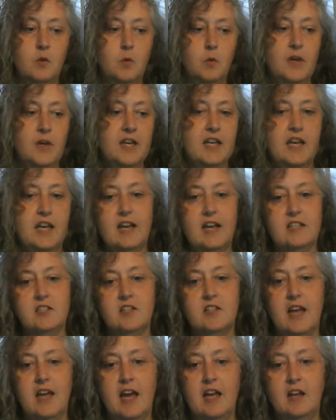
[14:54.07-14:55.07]
we can handle
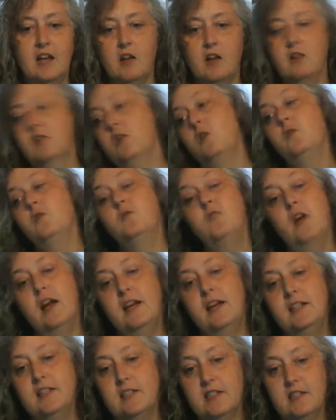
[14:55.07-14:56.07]
that. I'll go
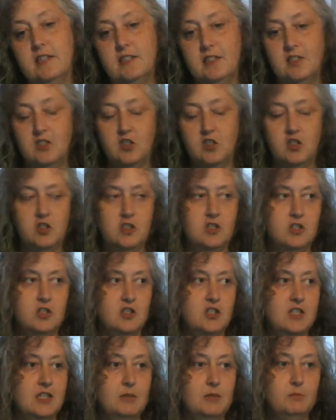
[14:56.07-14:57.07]
find a
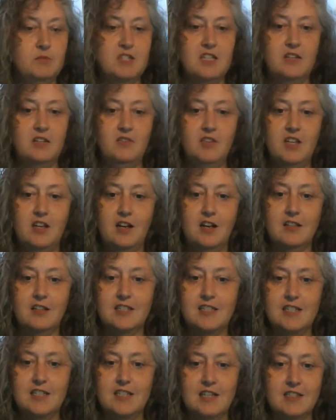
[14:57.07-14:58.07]
cheap T V on
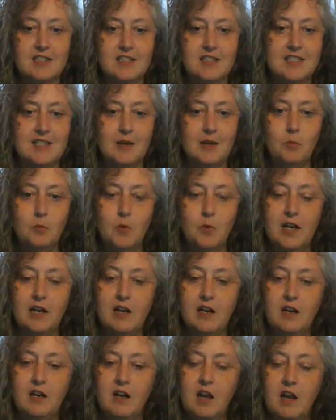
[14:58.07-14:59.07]
sale
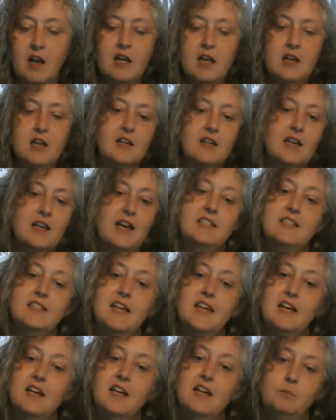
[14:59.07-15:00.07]
somewhere and
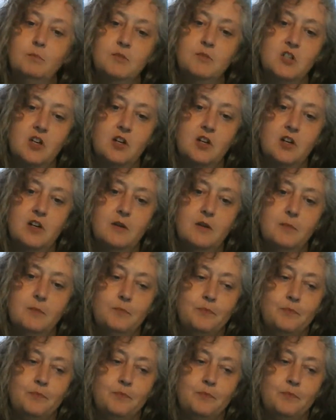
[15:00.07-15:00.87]
take it up to her.